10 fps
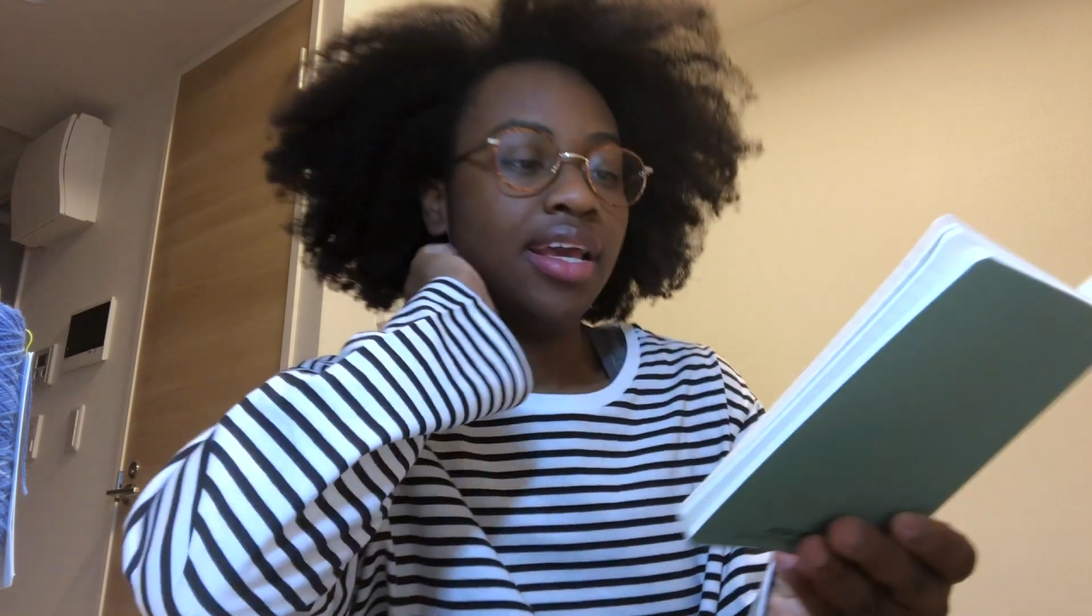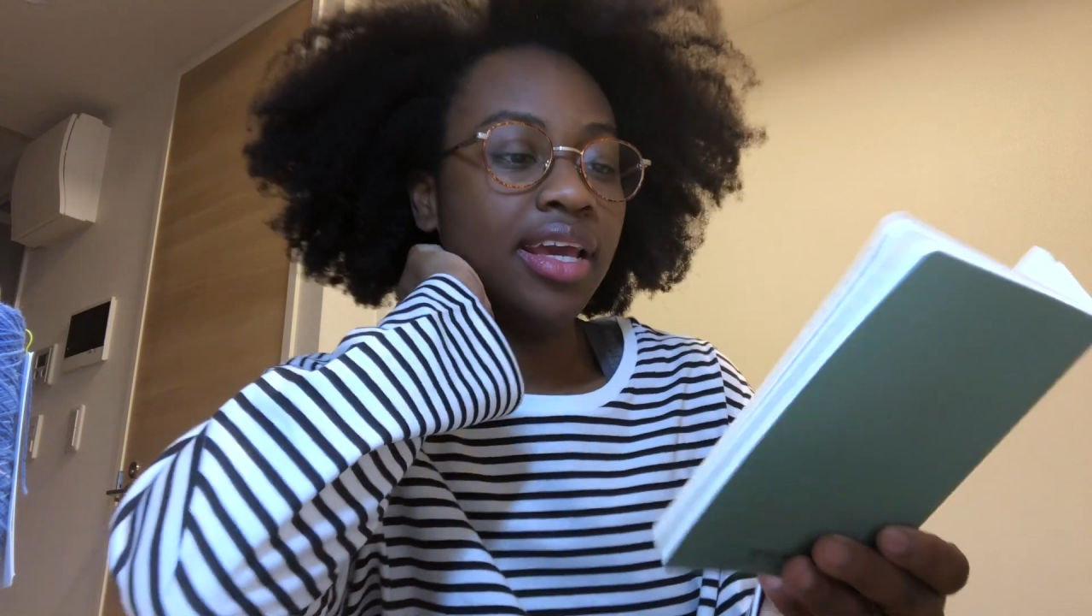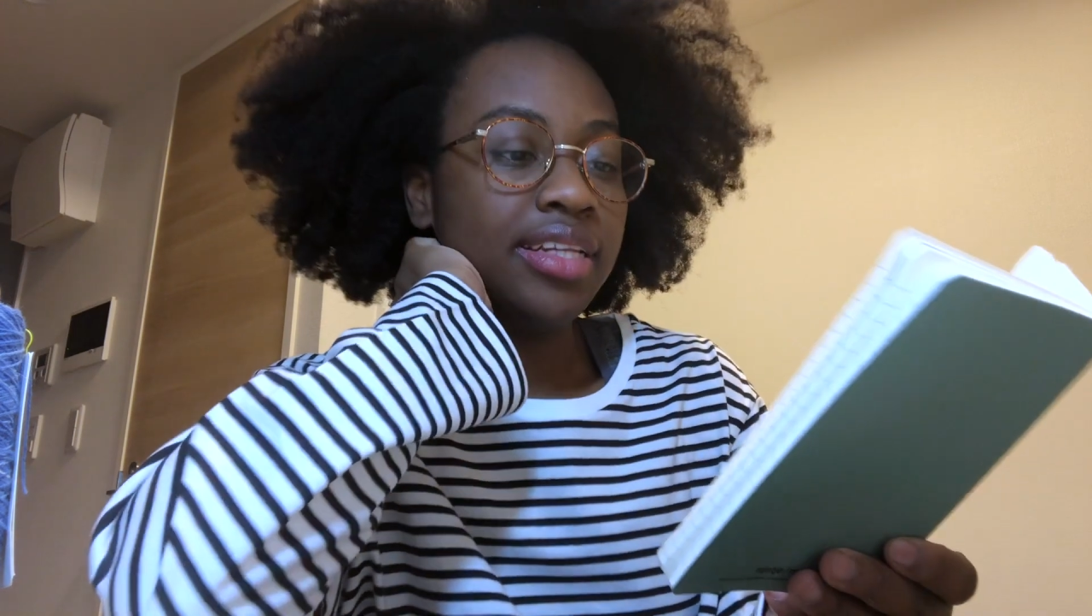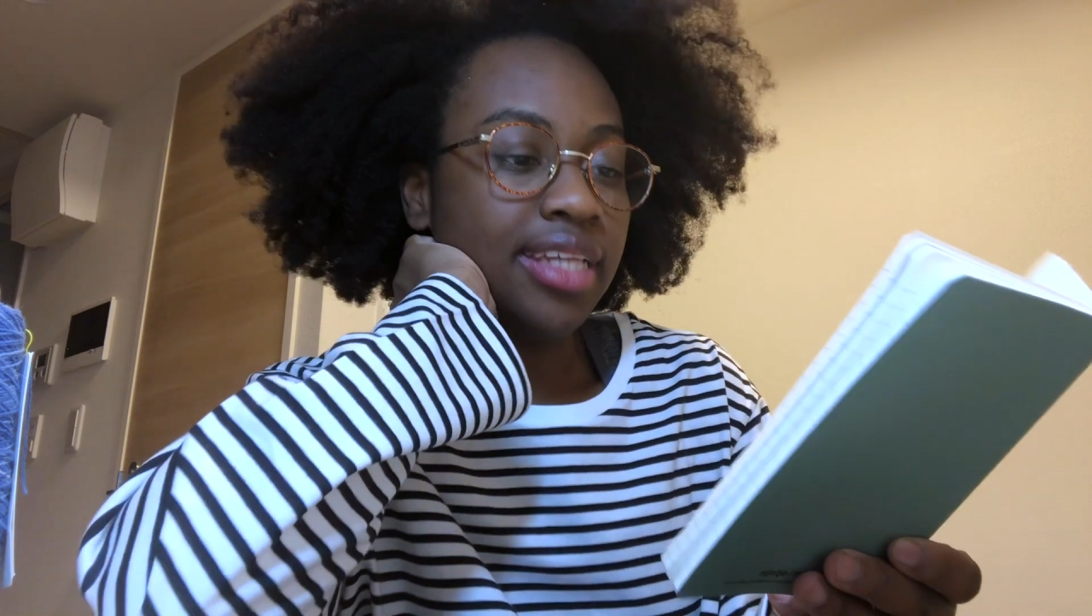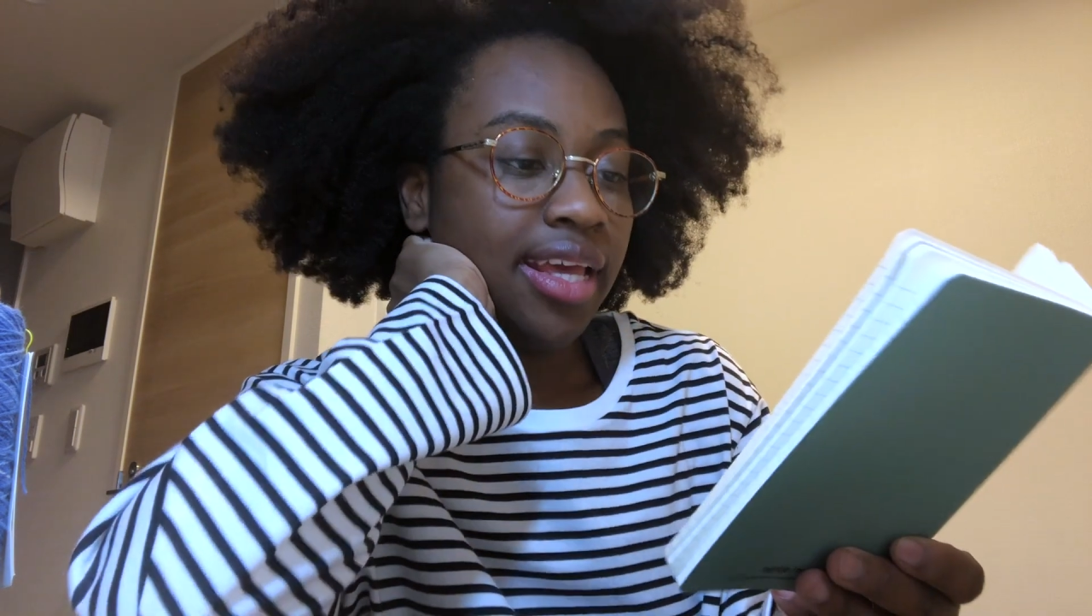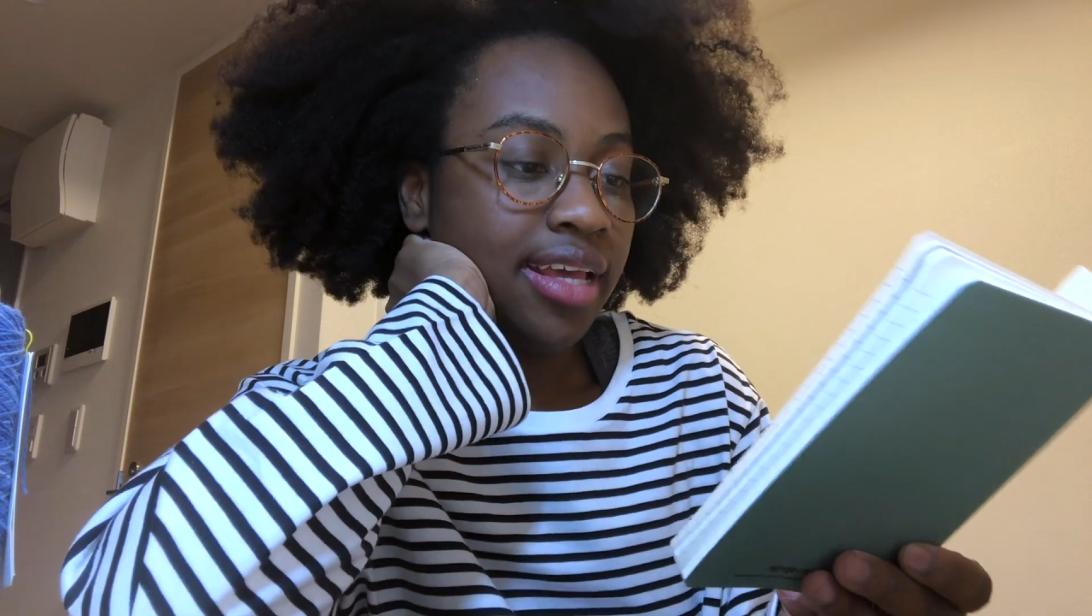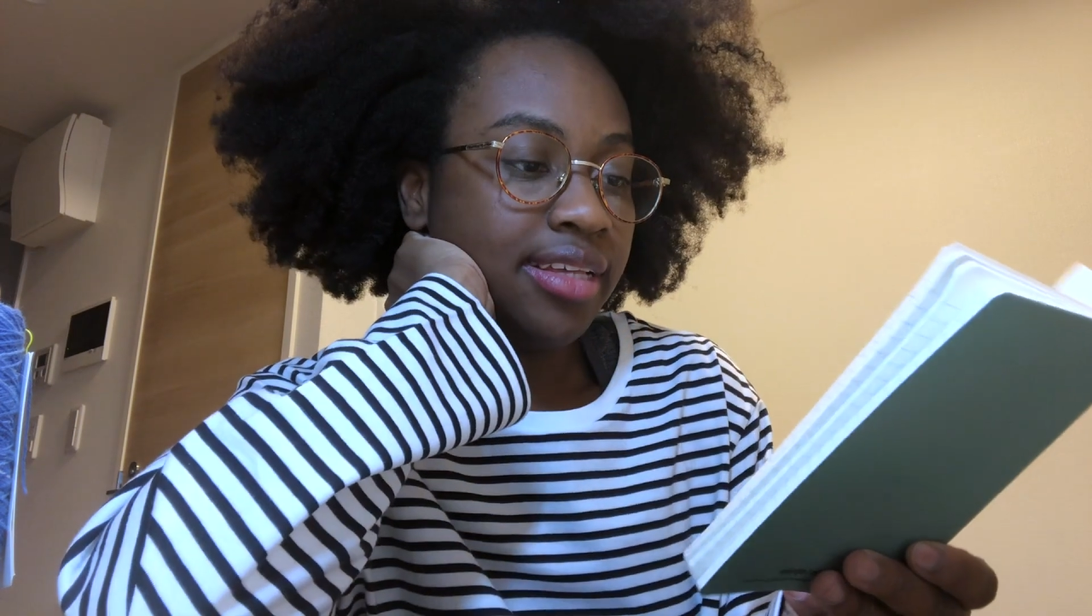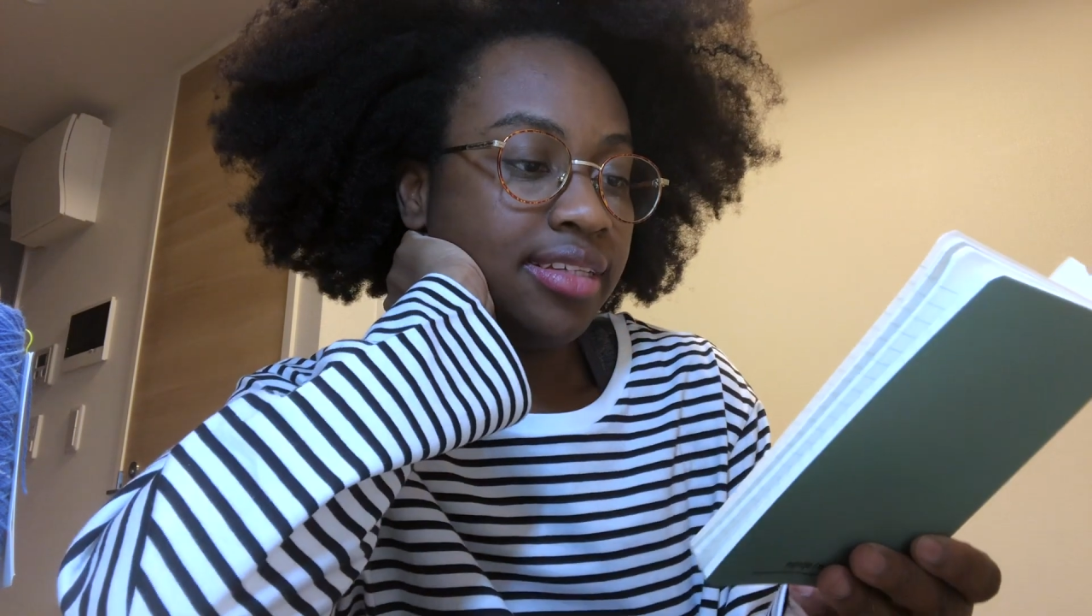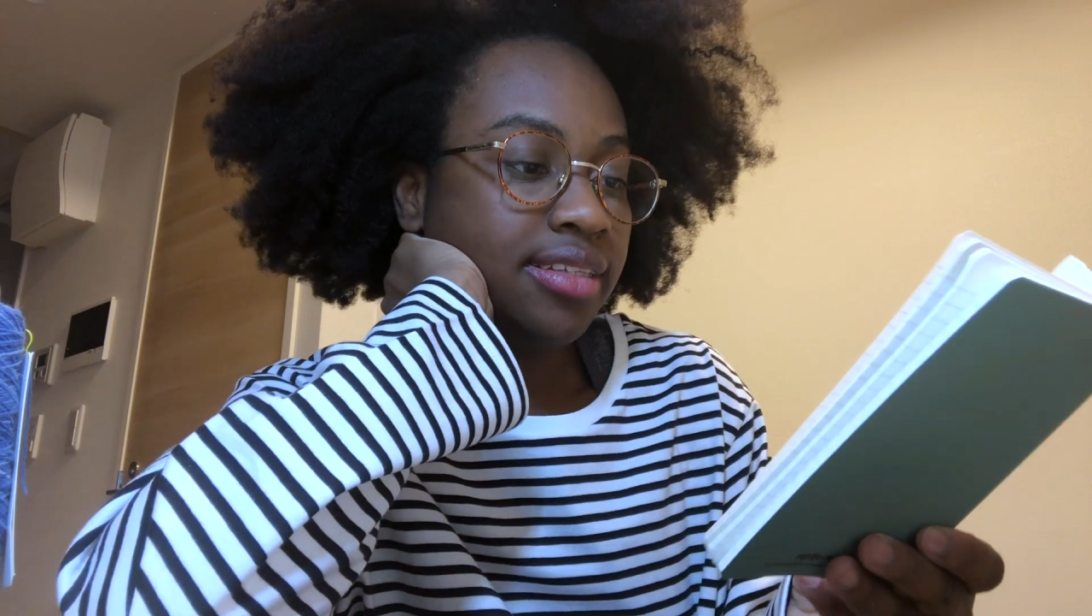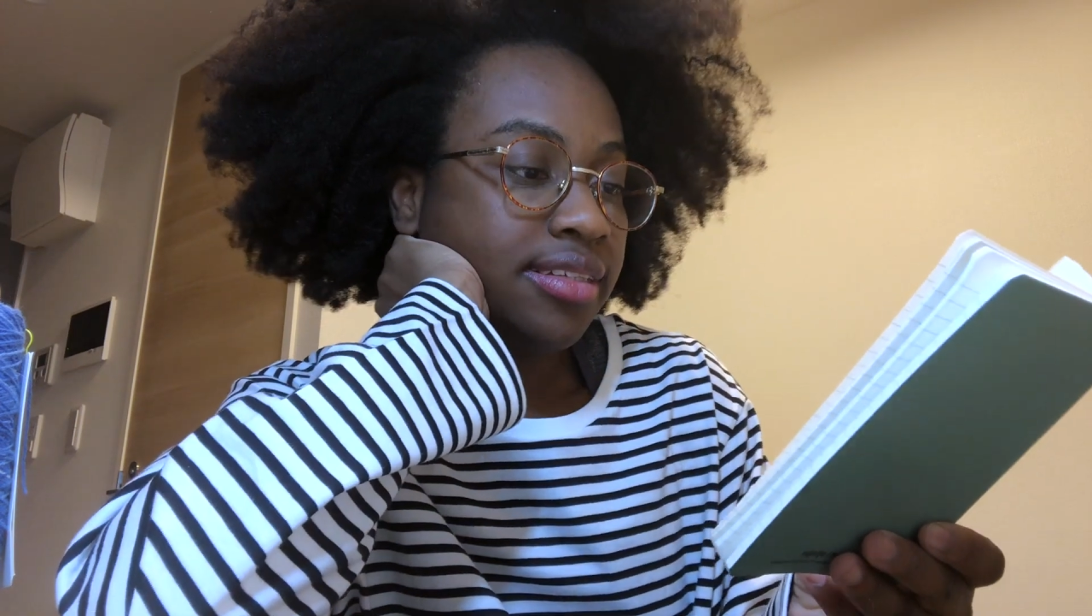It
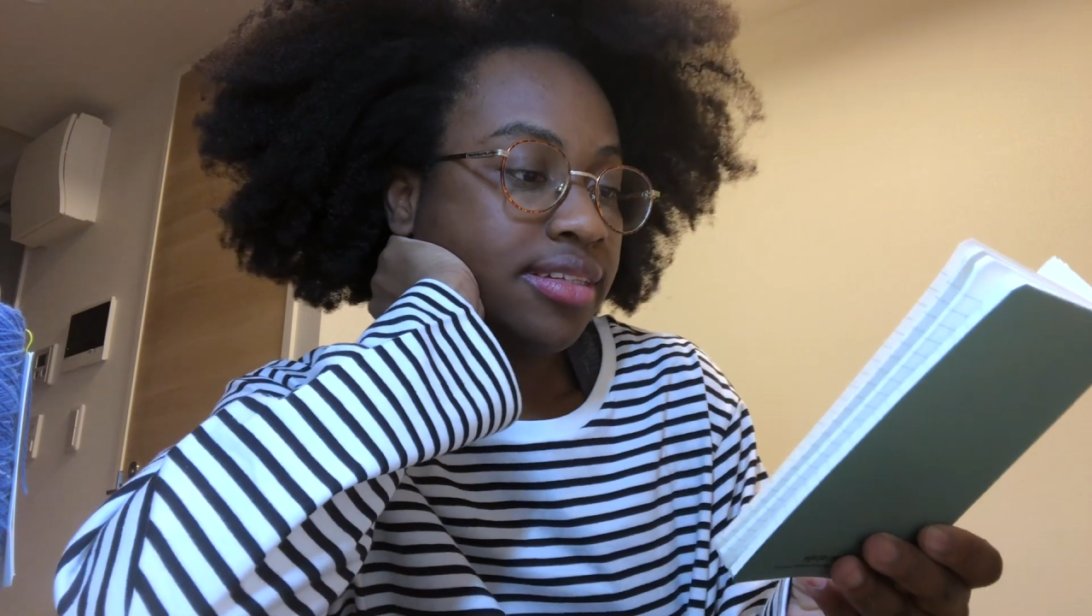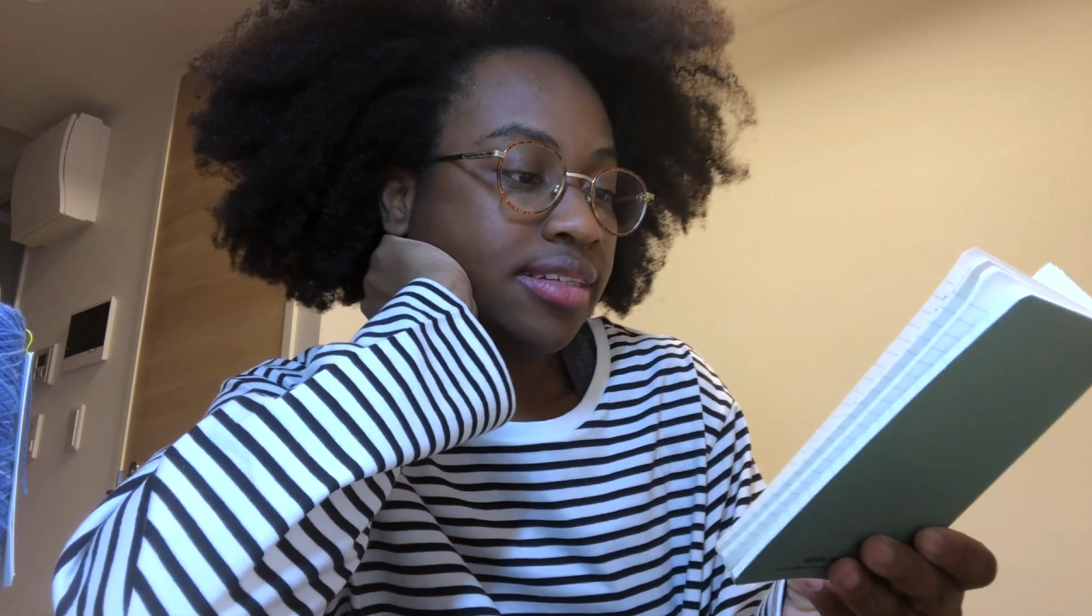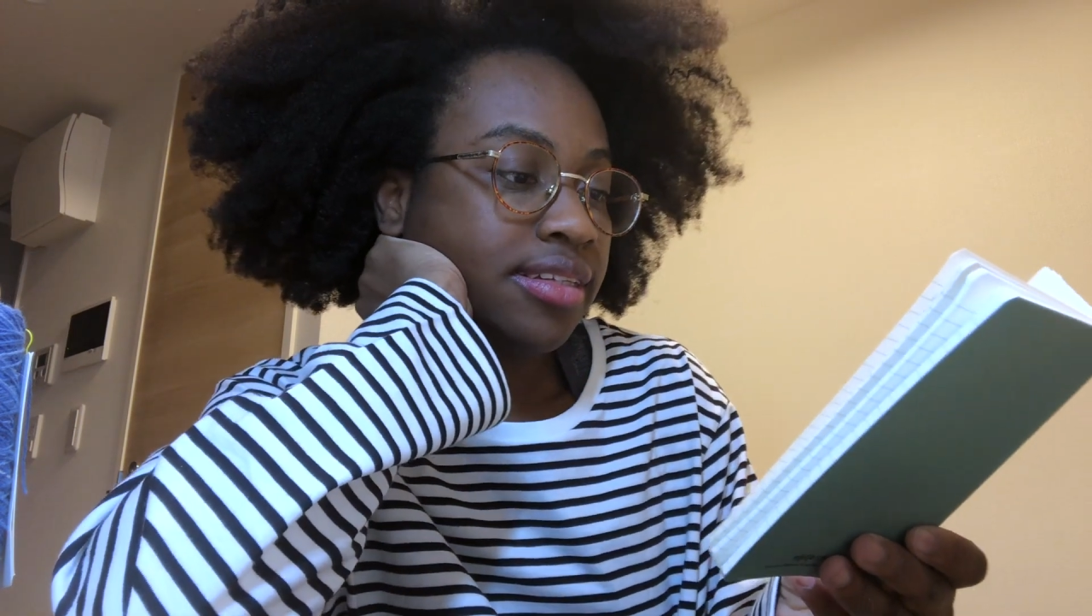is